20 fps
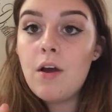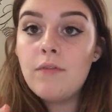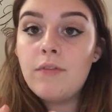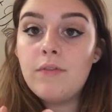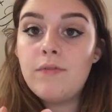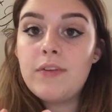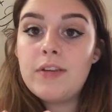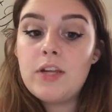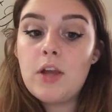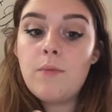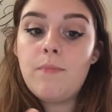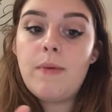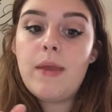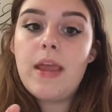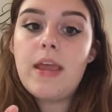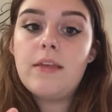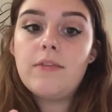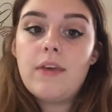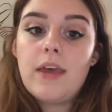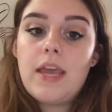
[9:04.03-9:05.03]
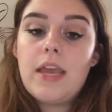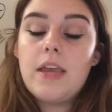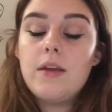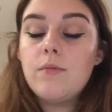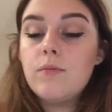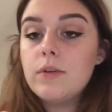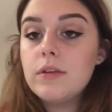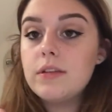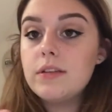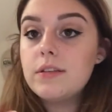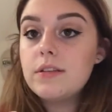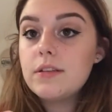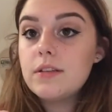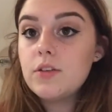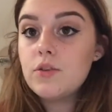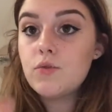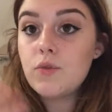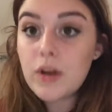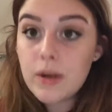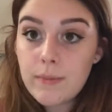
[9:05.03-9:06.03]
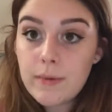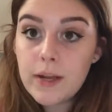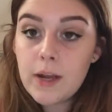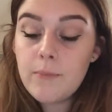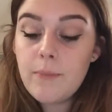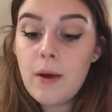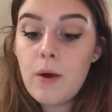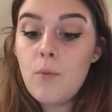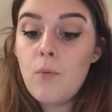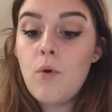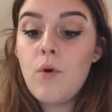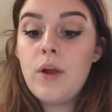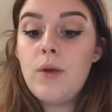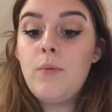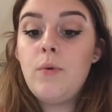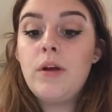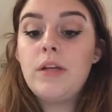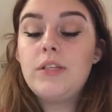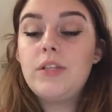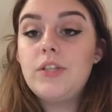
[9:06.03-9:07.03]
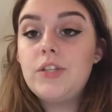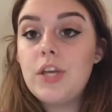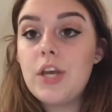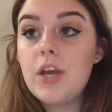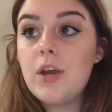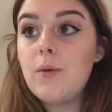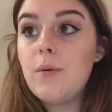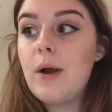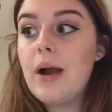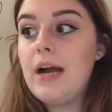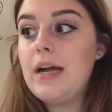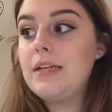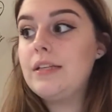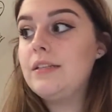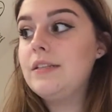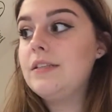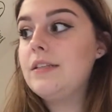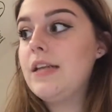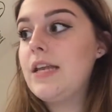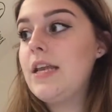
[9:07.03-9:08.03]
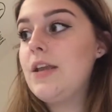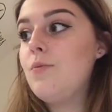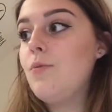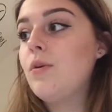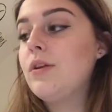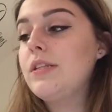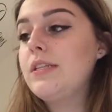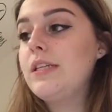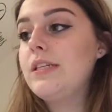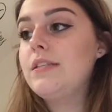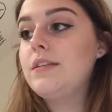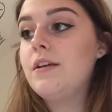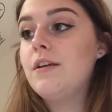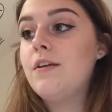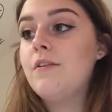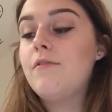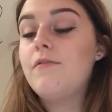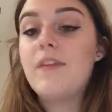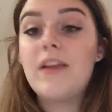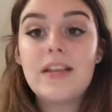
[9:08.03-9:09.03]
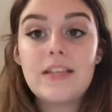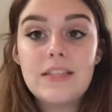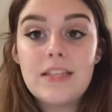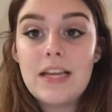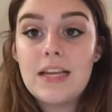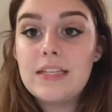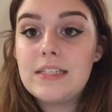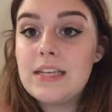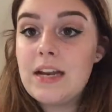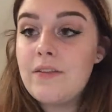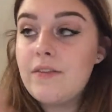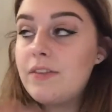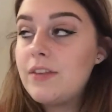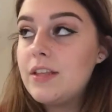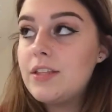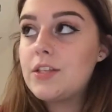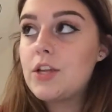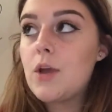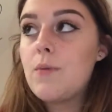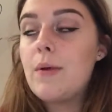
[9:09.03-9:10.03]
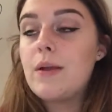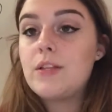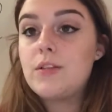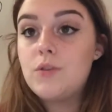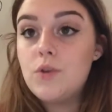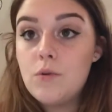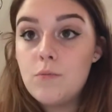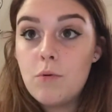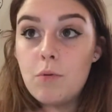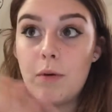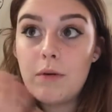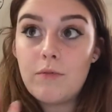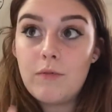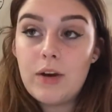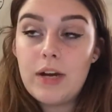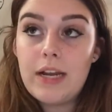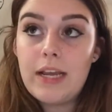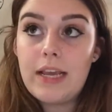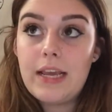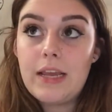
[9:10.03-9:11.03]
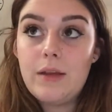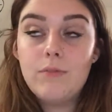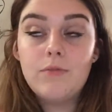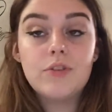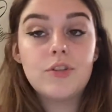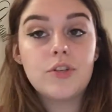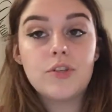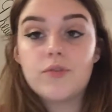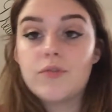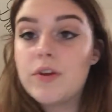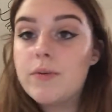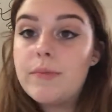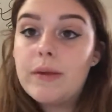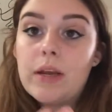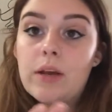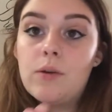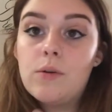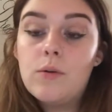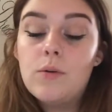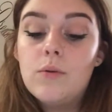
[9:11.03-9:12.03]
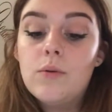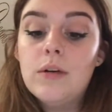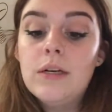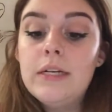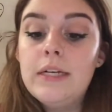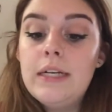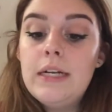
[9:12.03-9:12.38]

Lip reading: of the video being that he was dreaming about what he wanted to do, and he wanted to fix things and everything to go back to normal, when really he was just dreaming it all.